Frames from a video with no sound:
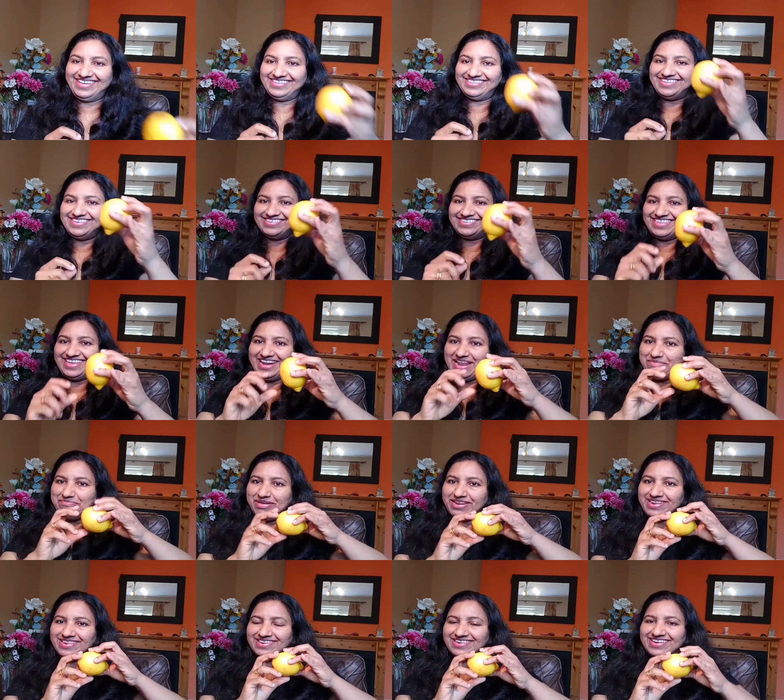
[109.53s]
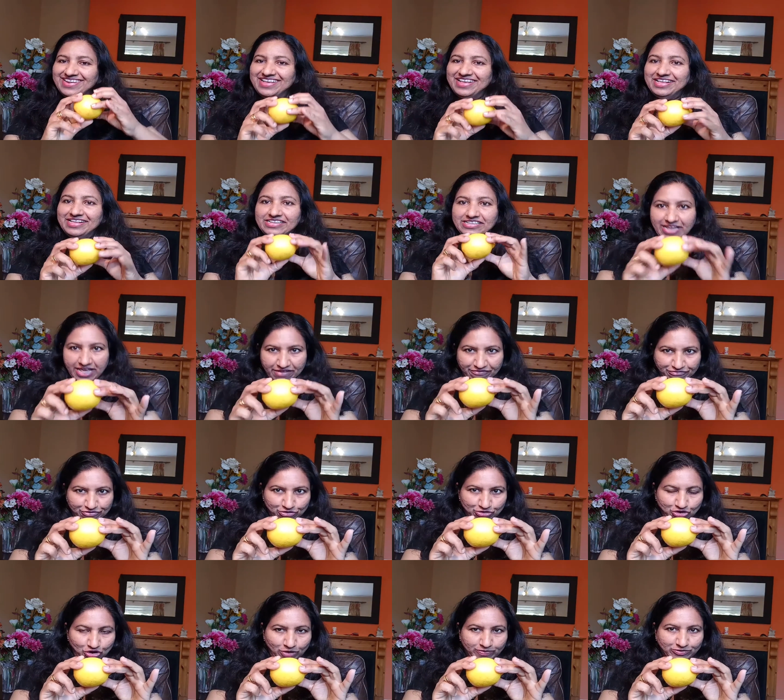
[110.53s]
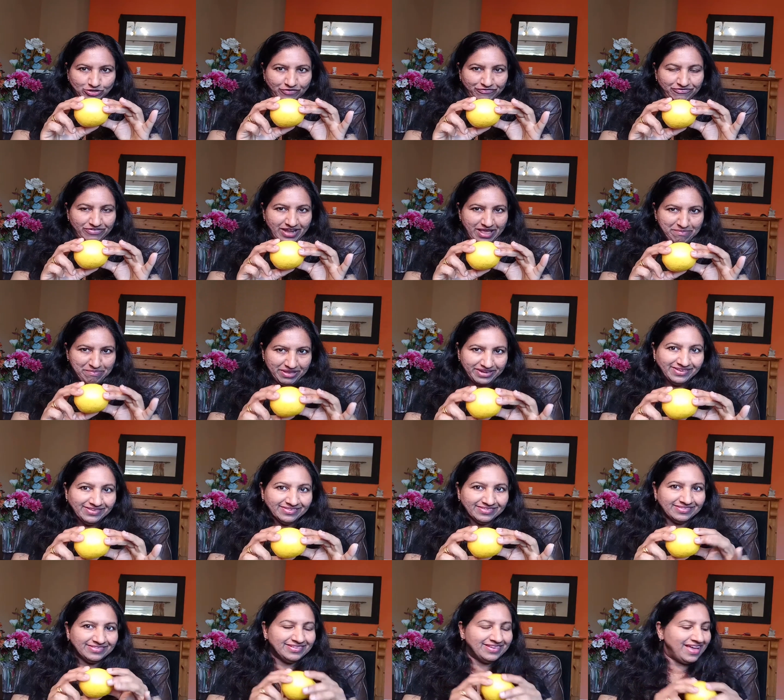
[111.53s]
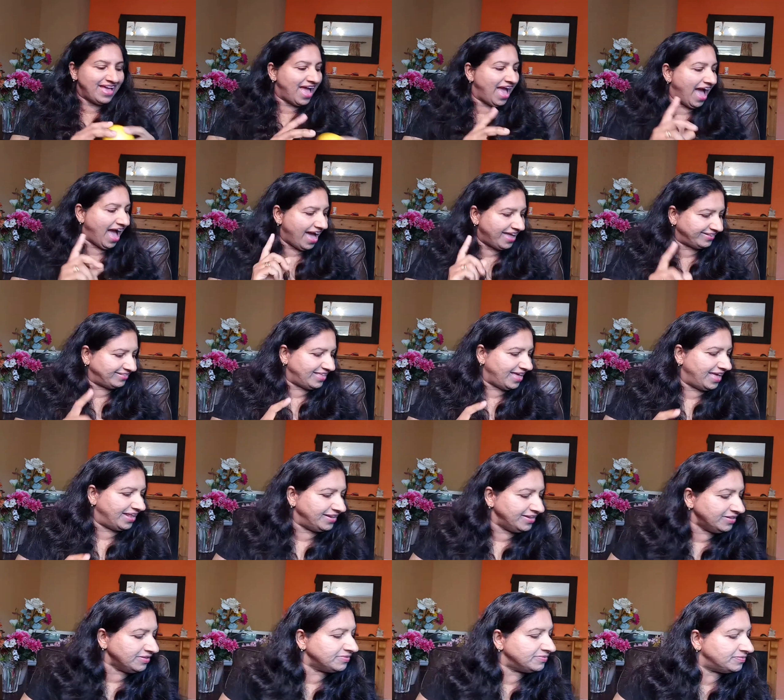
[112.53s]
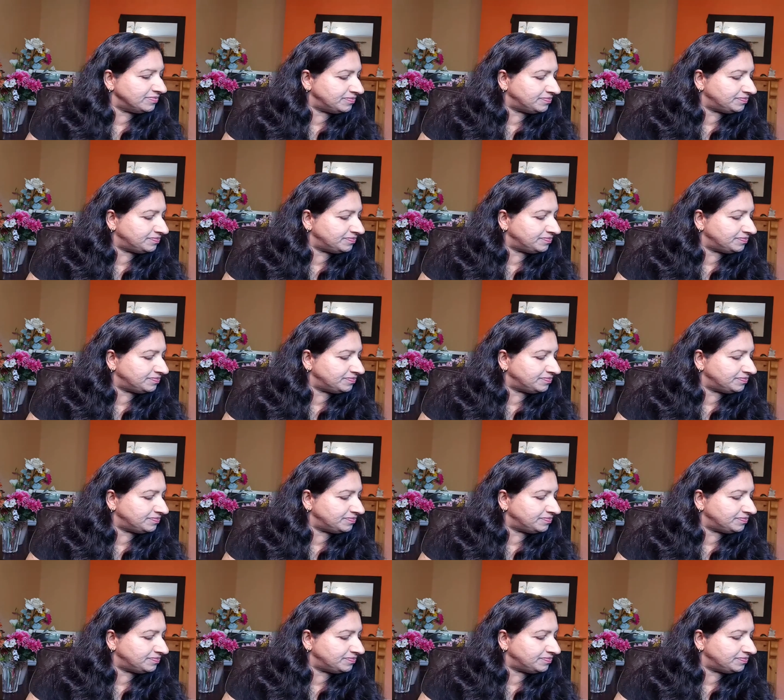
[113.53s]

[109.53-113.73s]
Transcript: This is the lemon. Take few drops of lemon and then